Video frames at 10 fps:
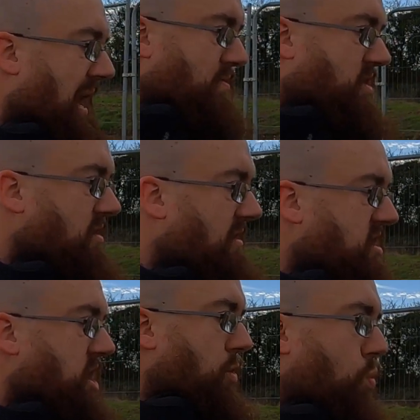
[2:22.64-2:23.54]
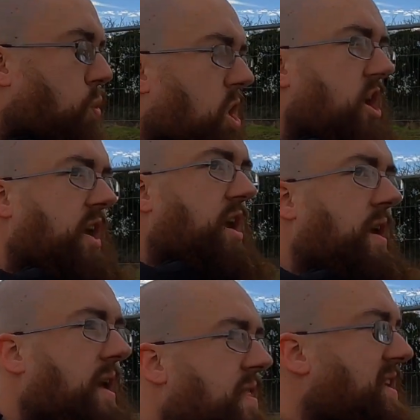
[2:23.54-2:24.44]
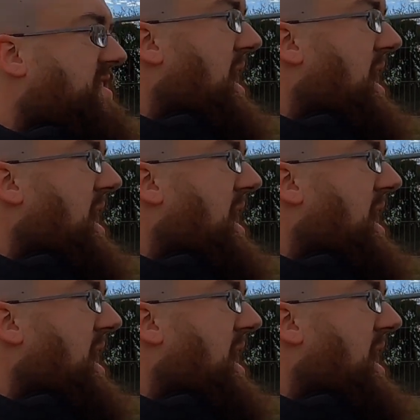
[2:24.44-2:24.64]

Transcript: Council are actually working in this